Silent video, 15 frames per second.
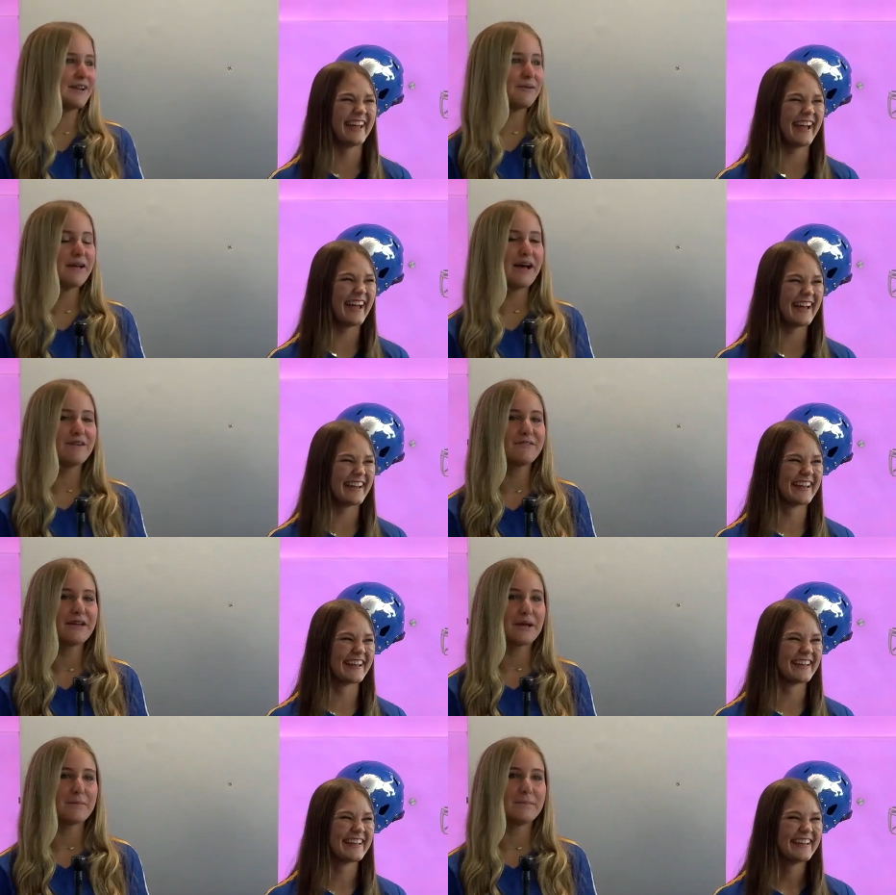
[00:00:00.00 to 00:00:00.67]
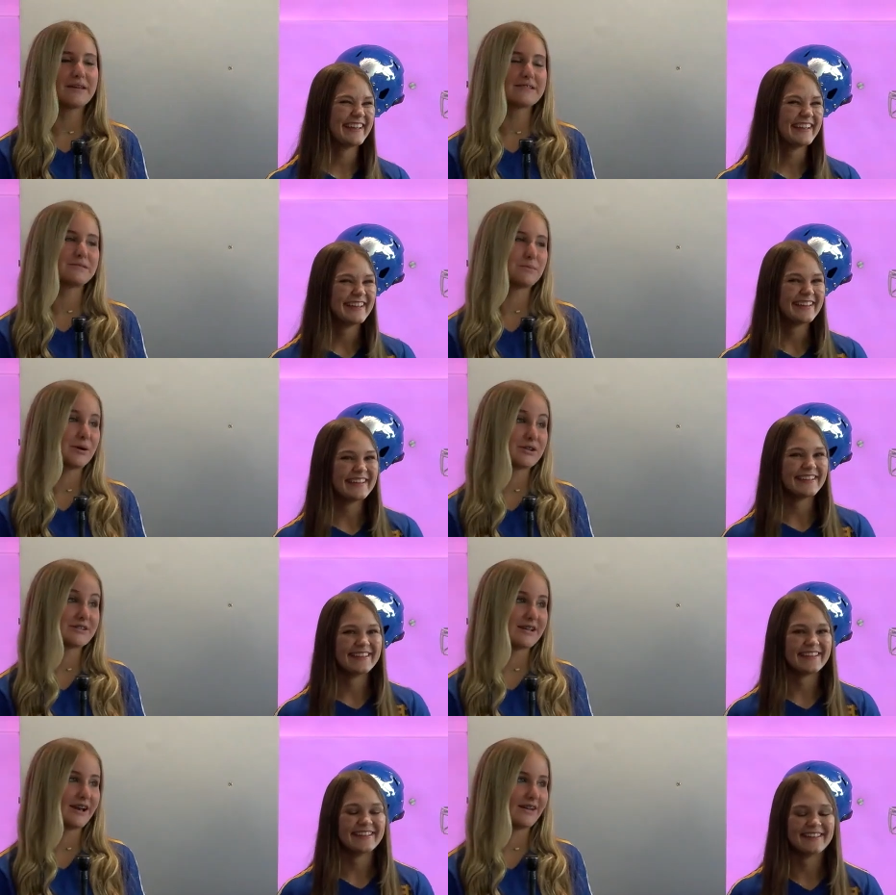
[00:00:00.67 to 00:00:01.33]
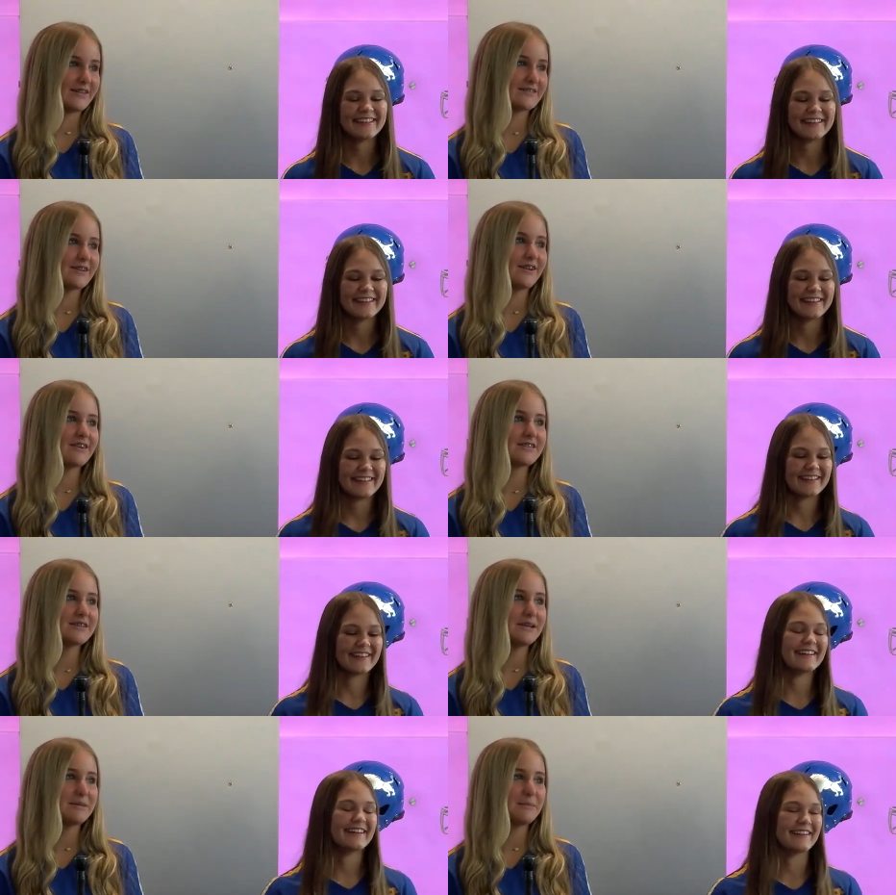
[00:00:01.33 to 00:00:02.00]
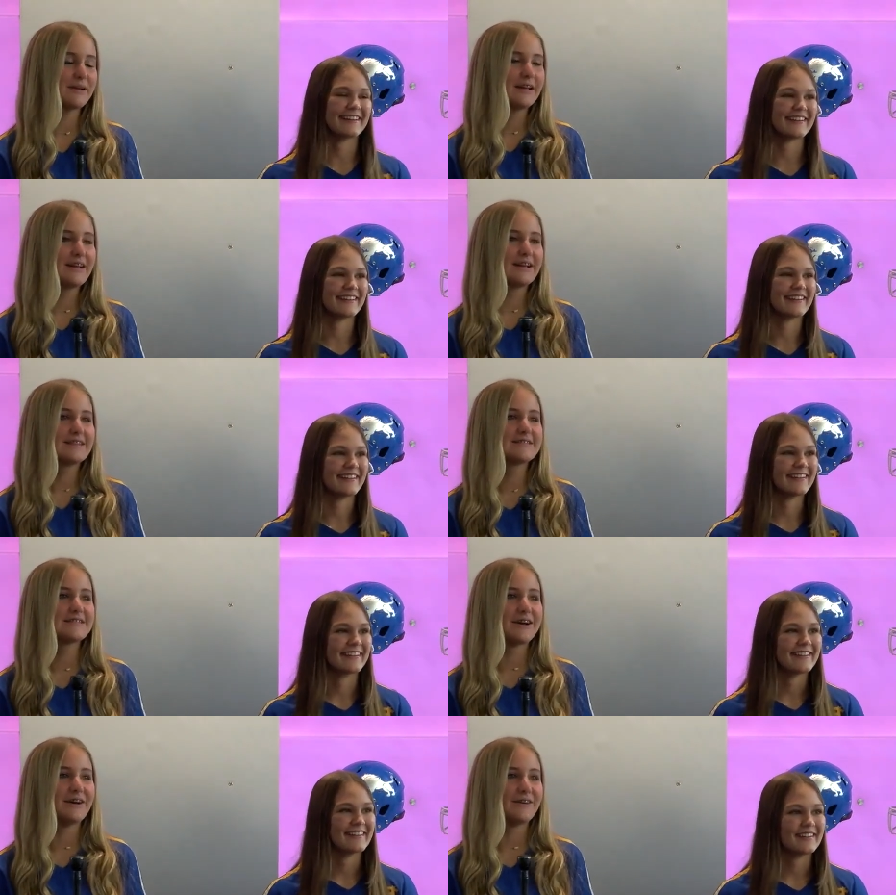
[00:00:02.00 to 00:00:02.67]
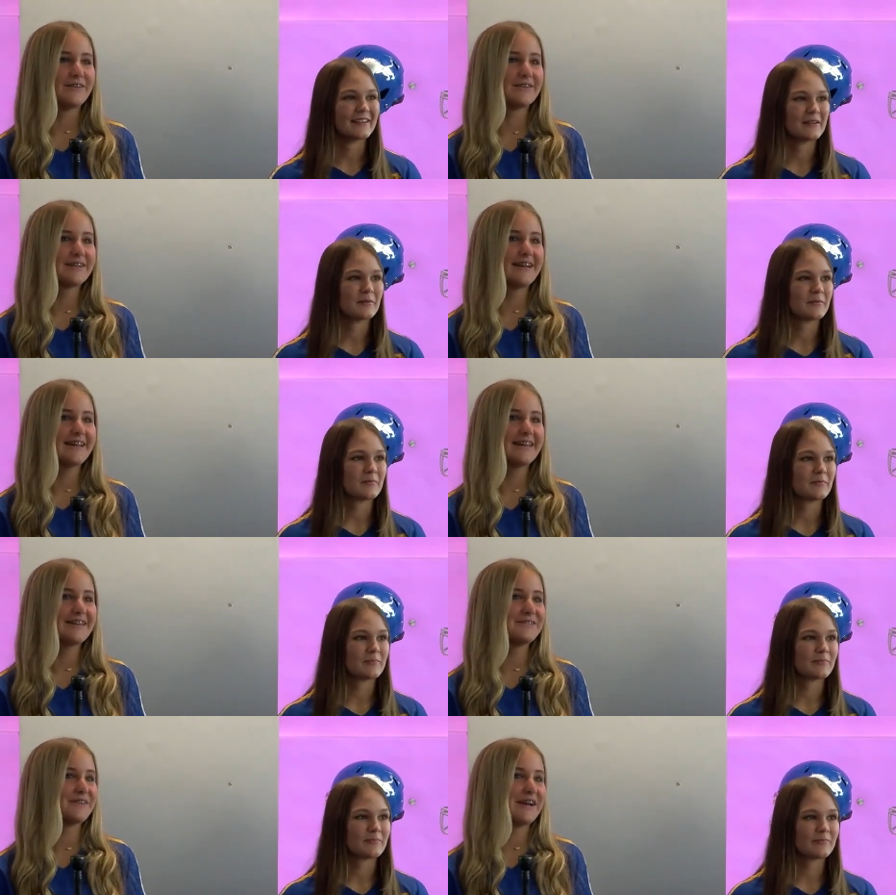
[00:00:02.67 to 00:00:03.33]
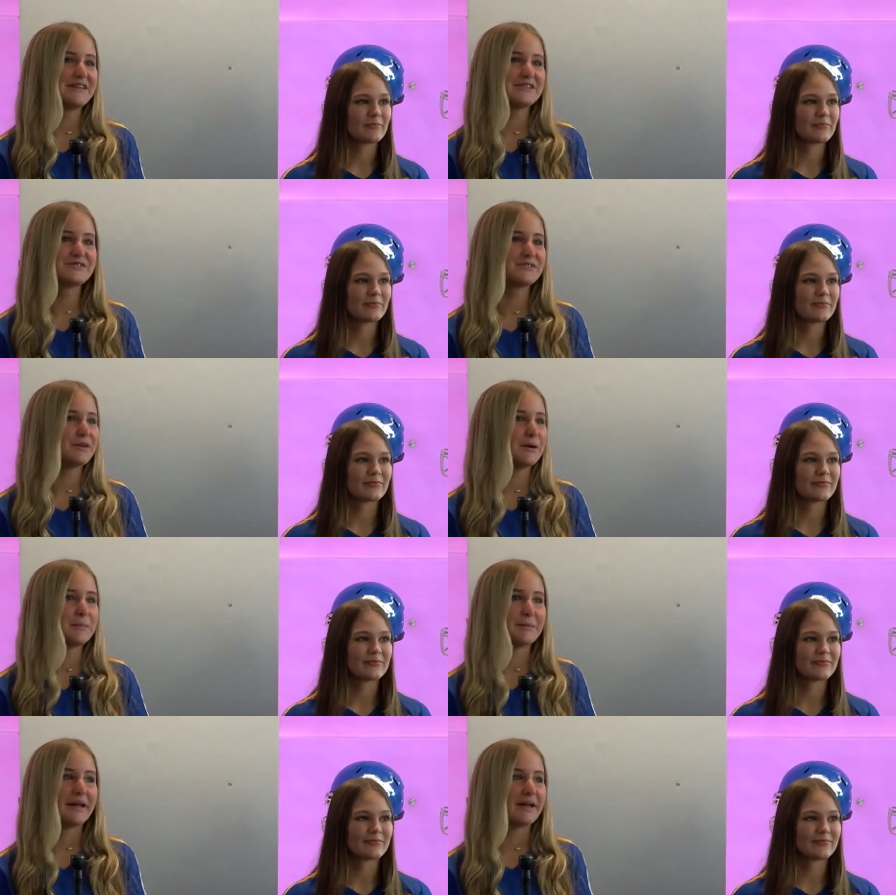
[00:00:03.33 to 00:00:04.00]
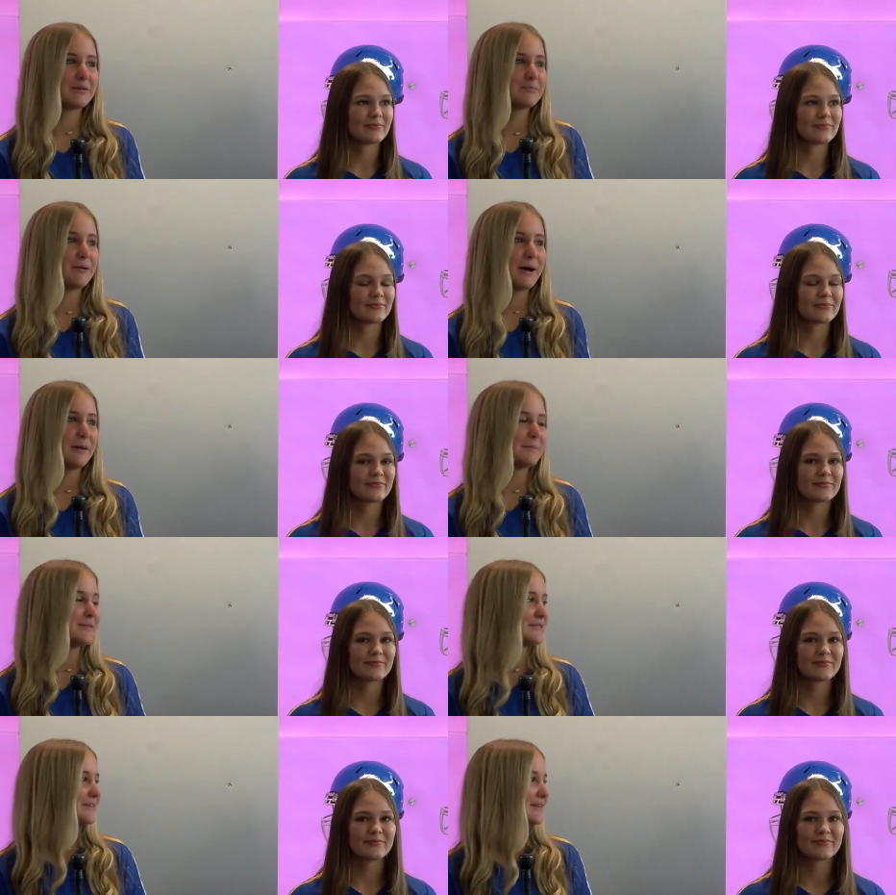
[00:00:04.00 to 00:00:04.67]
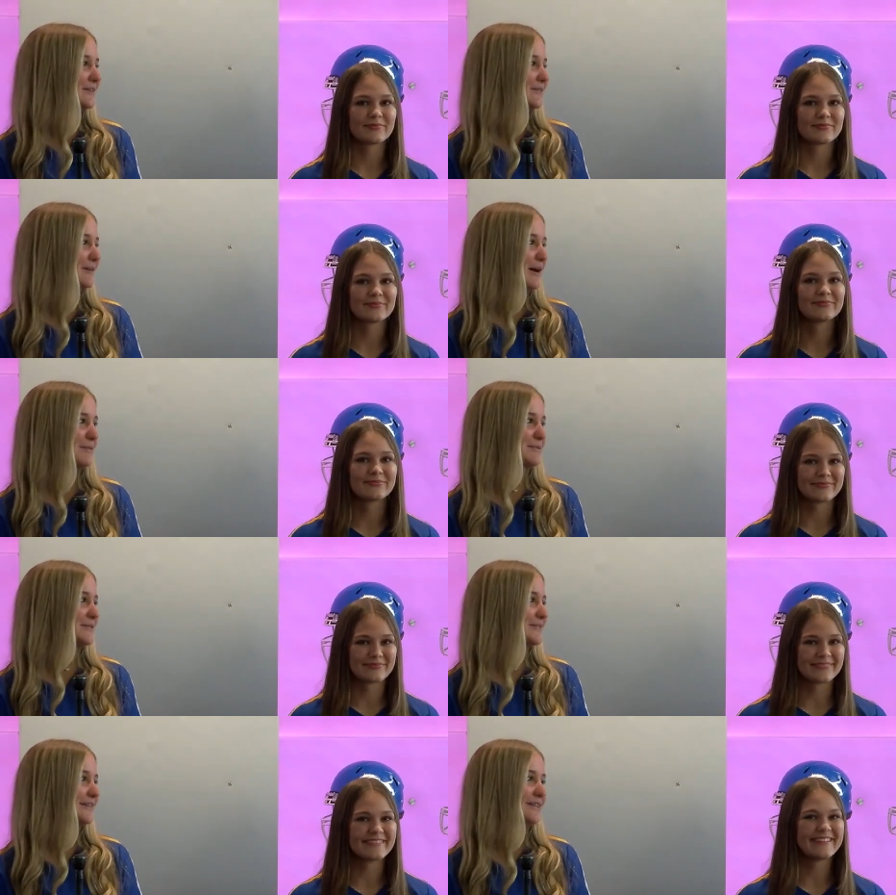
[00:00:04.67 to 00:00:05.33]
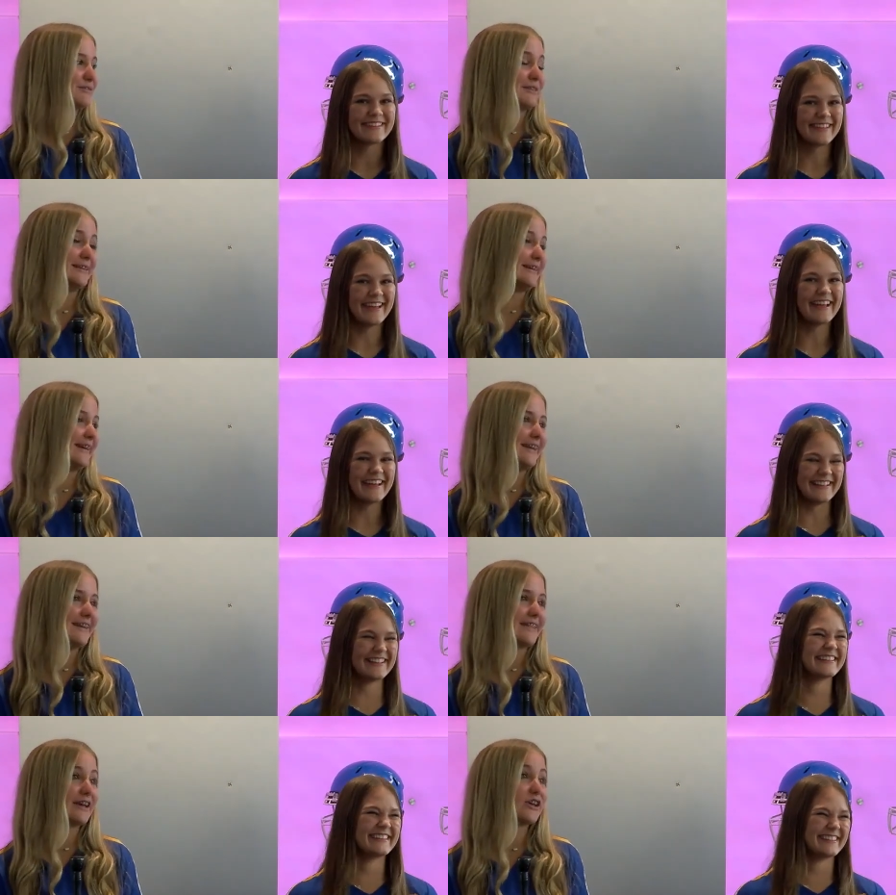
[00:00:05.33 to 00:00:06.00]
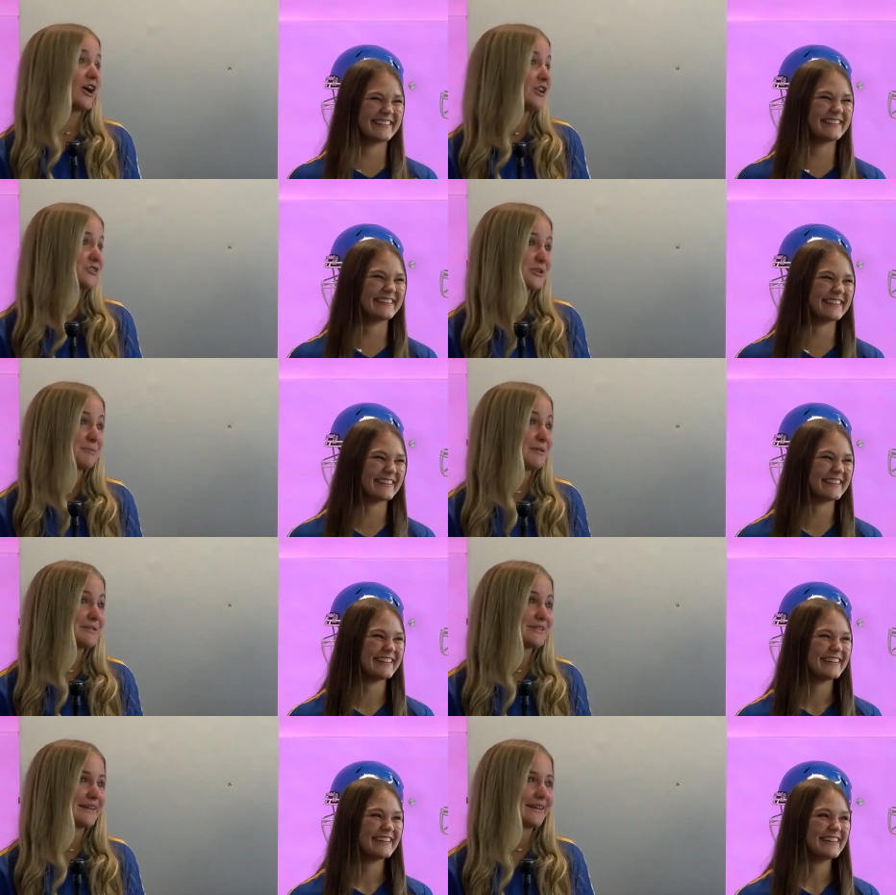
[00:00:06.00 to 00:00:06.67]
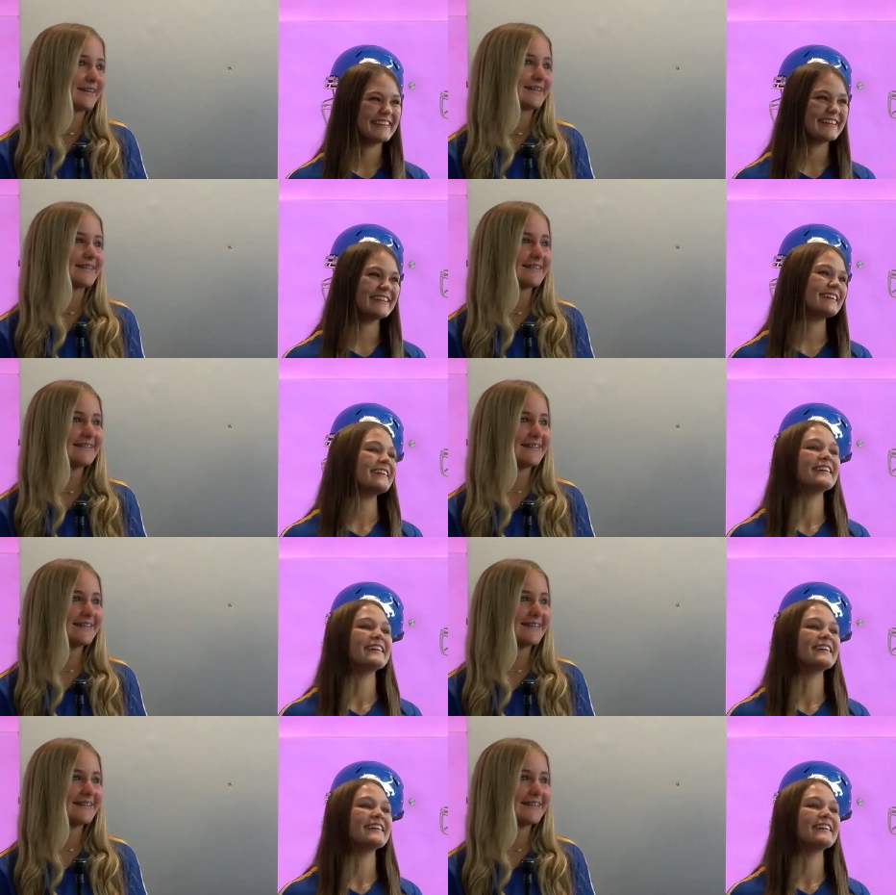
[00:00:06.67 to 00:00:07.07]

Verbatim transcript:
Speaker 1: You know, we have like a mix of personalities on our team, so it can range from like pop music, rap music, really anything, country music.